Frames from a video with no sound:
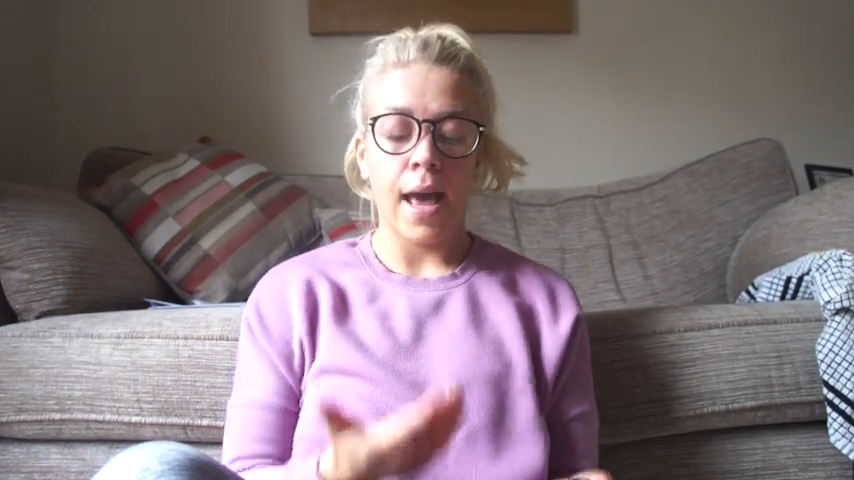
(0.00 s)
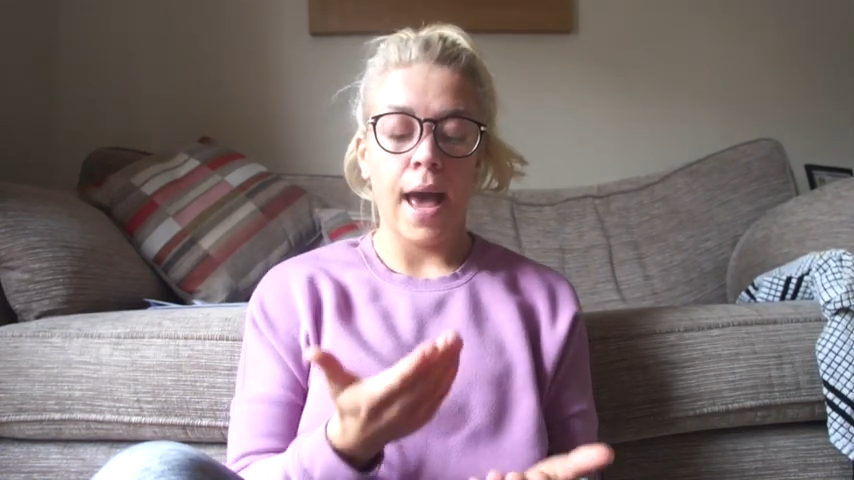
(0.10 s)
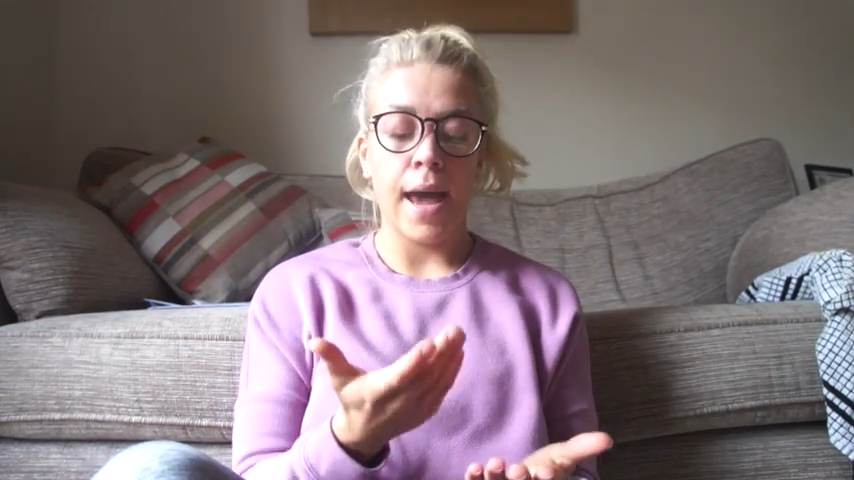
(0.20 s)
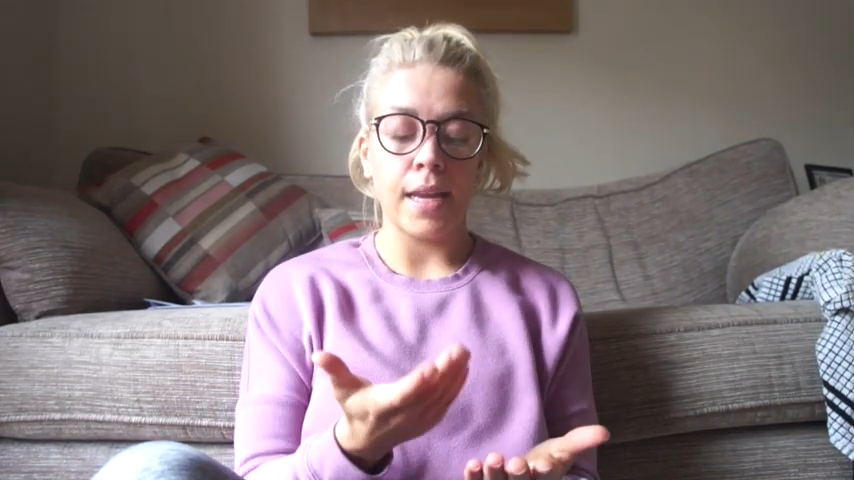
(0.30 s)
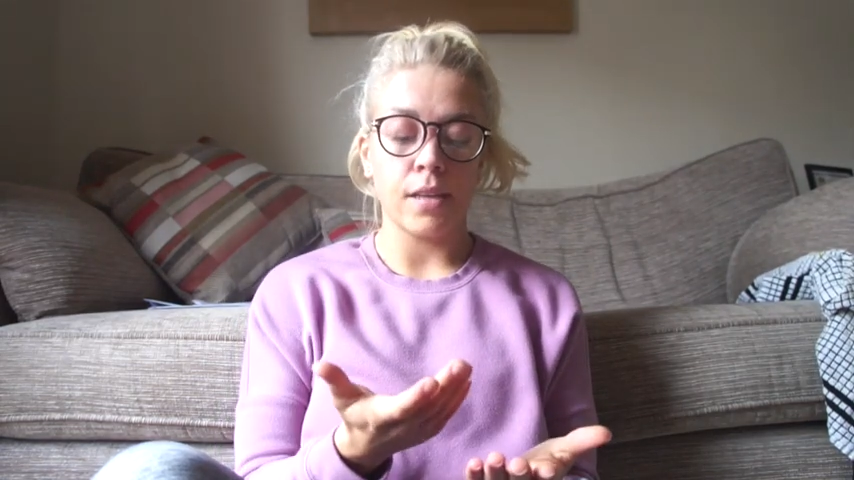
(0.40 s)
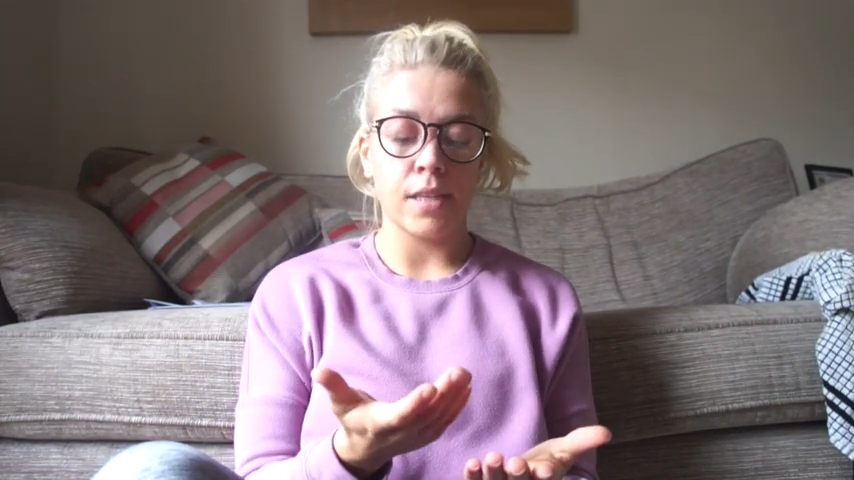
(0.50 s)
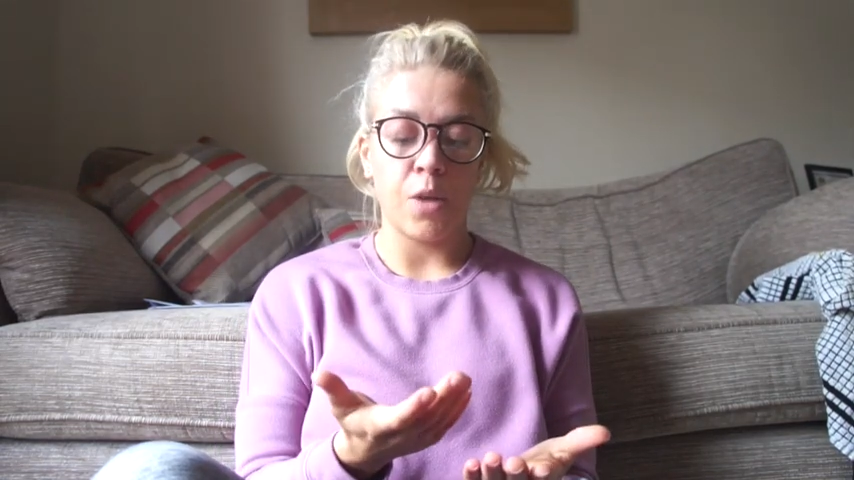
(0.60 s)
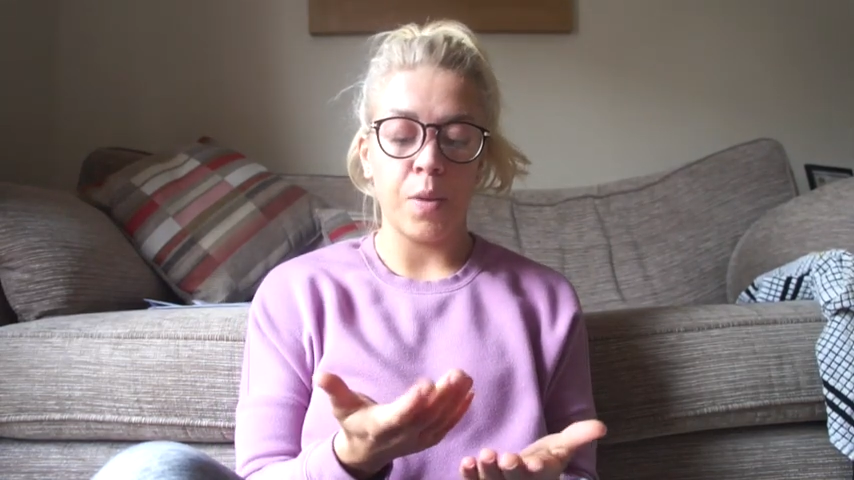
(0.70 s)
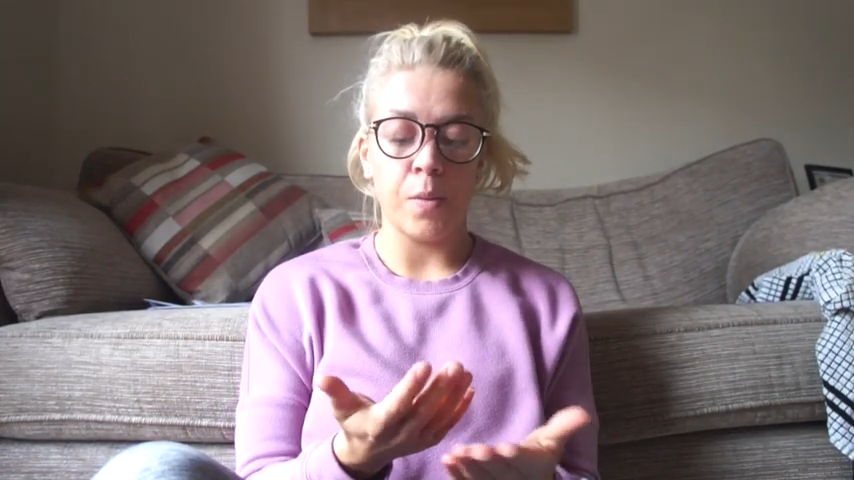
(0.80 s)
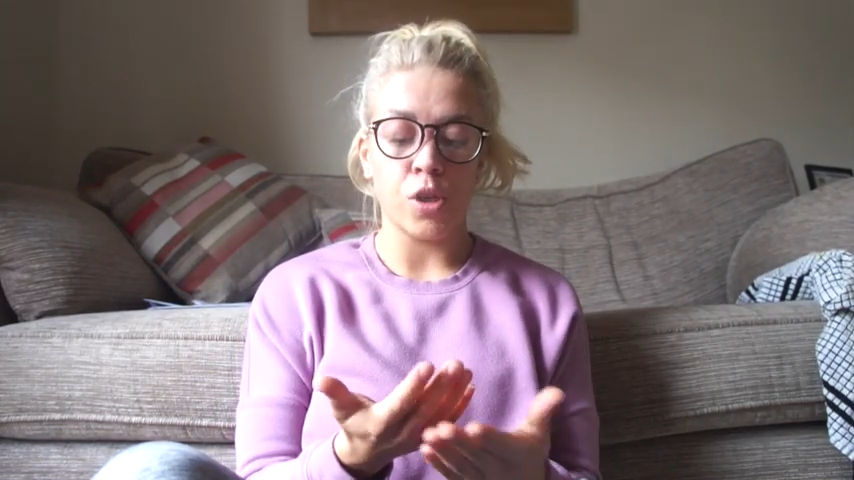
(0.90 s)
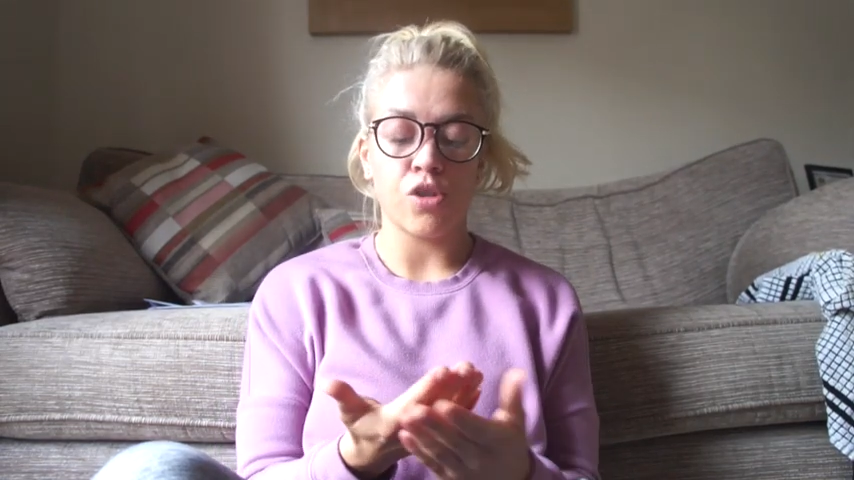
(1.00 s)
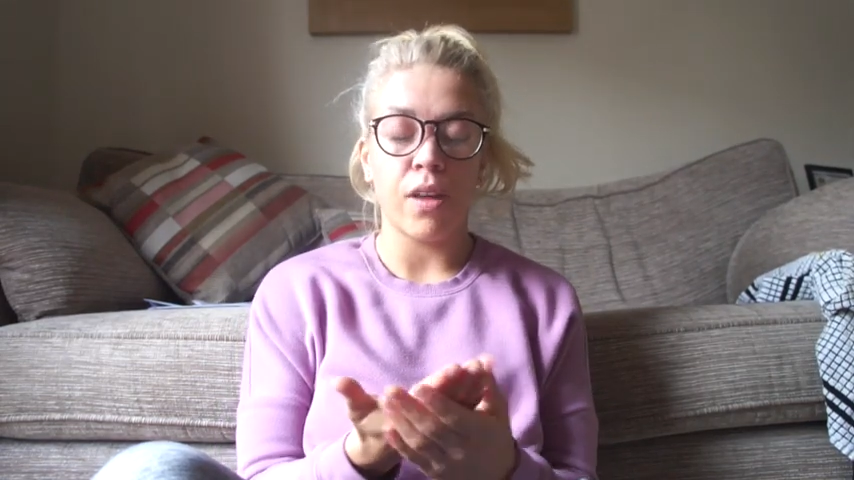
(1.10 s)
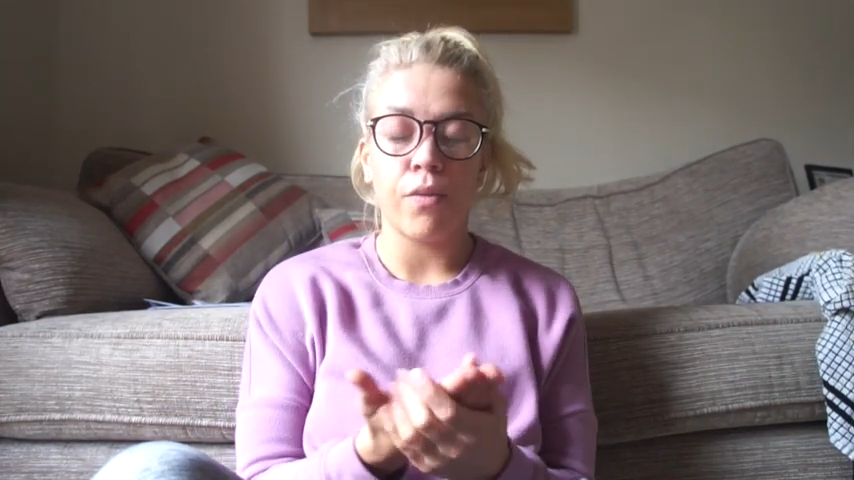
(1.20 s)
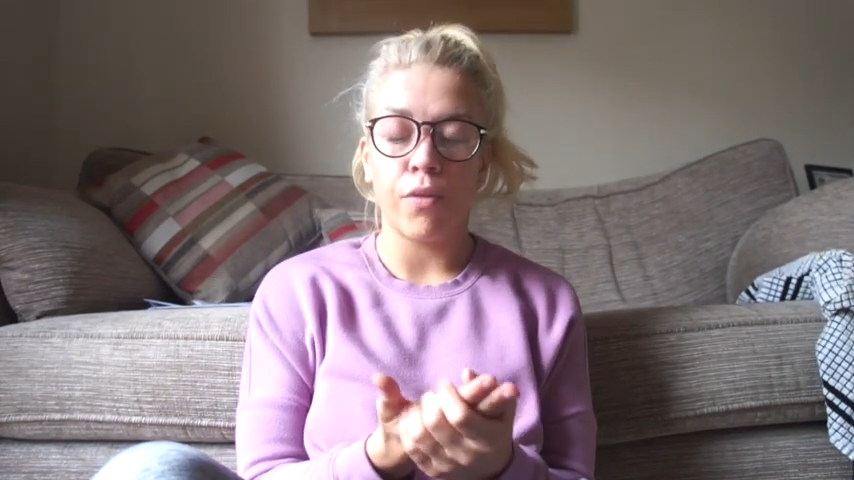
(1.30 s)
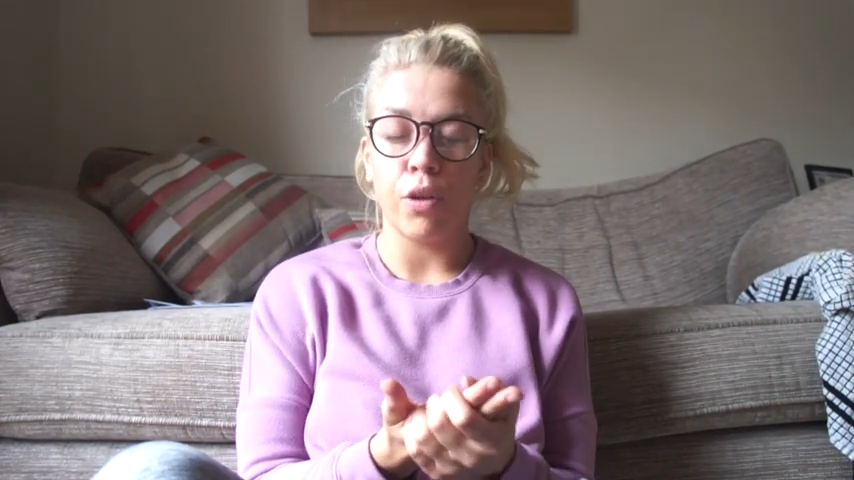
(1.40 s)
I tell people to
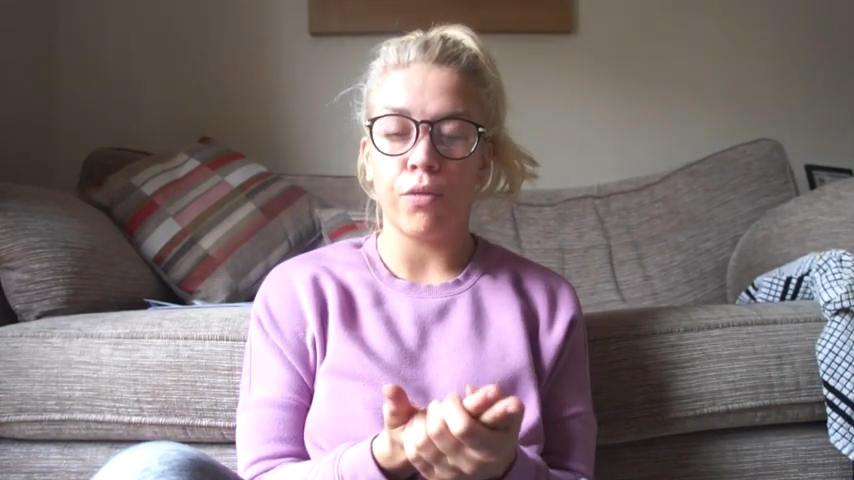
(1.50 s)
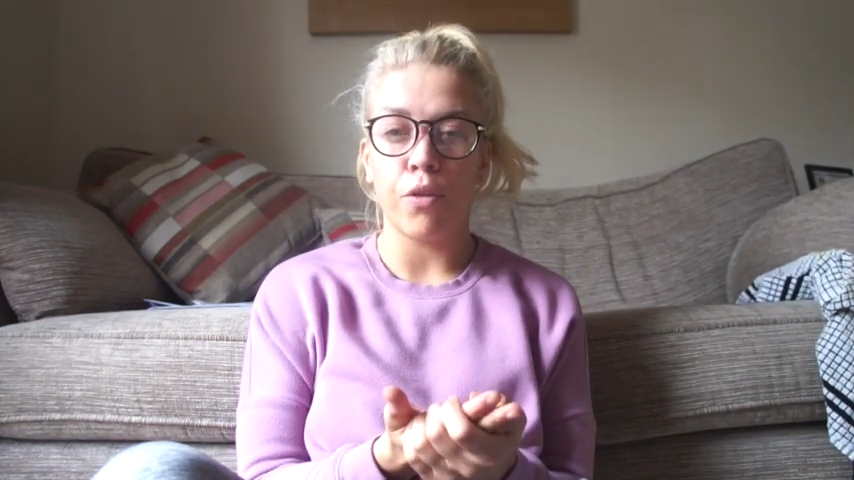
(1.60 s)
track the food